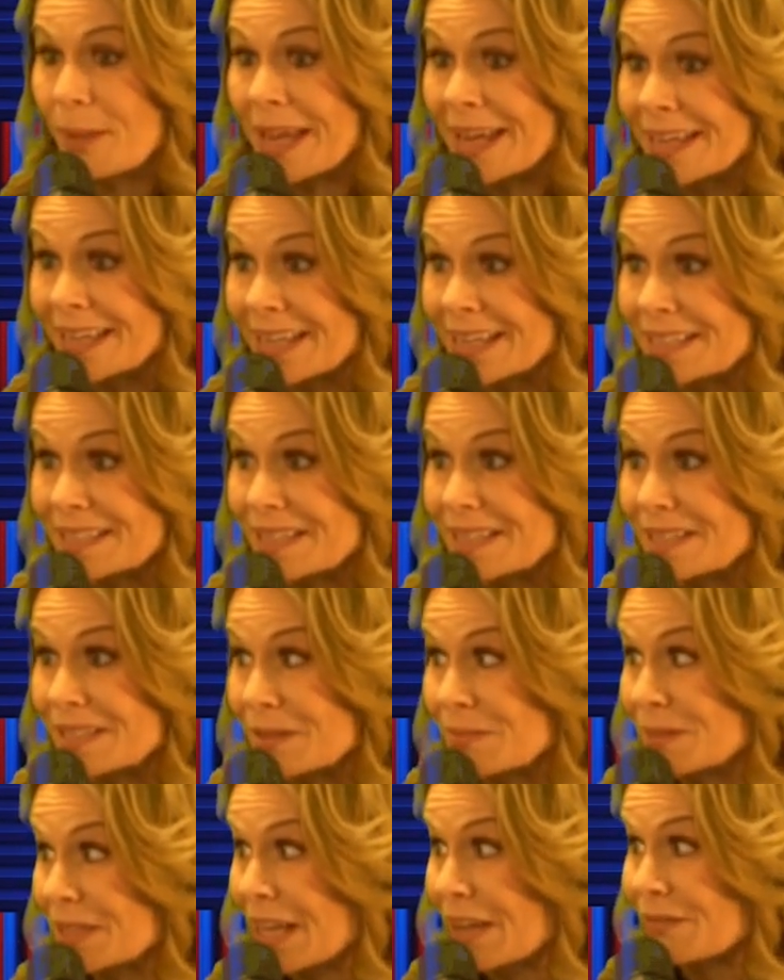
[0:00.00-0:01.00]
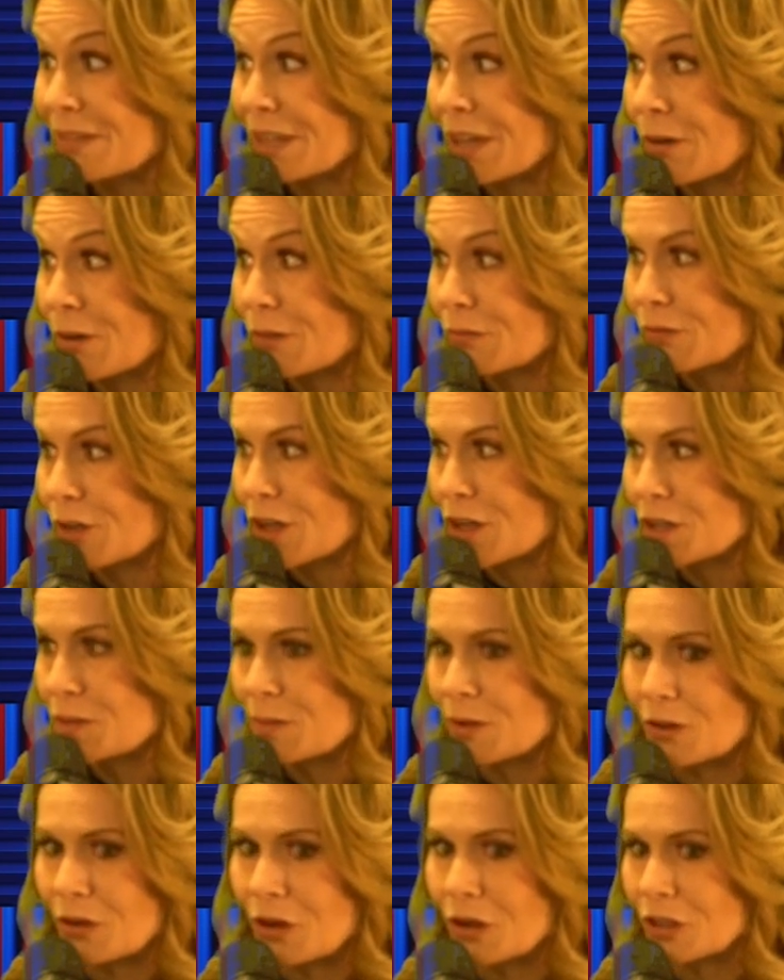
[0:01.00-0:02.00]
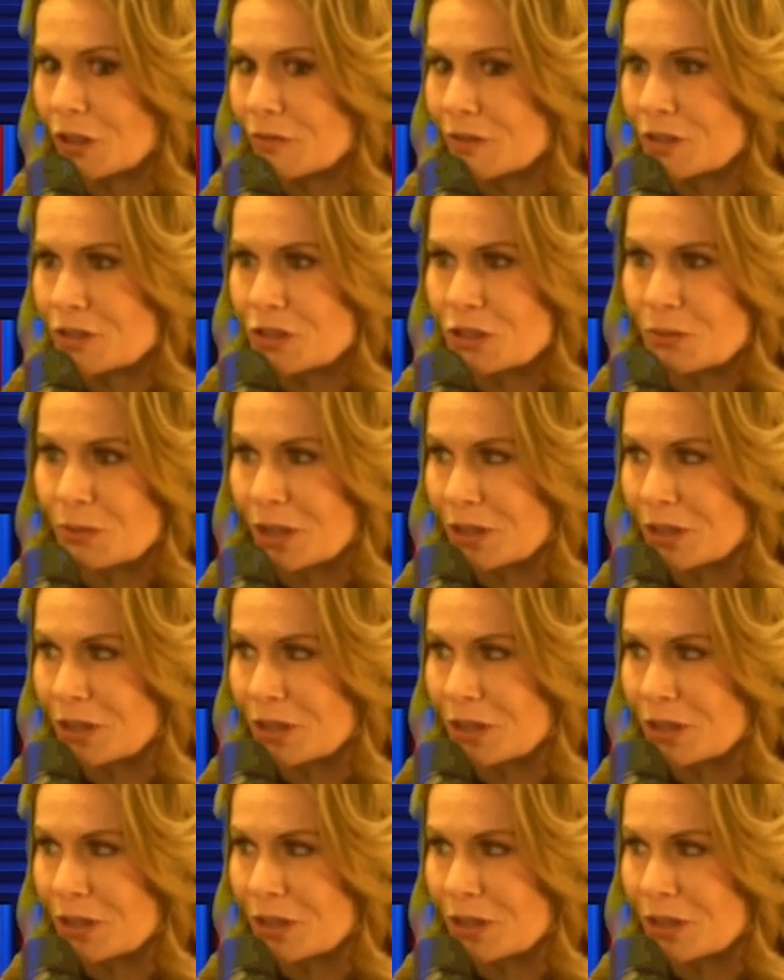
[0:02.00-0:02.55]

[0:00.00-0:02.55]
Banking systems have inherent flaws, but all of us do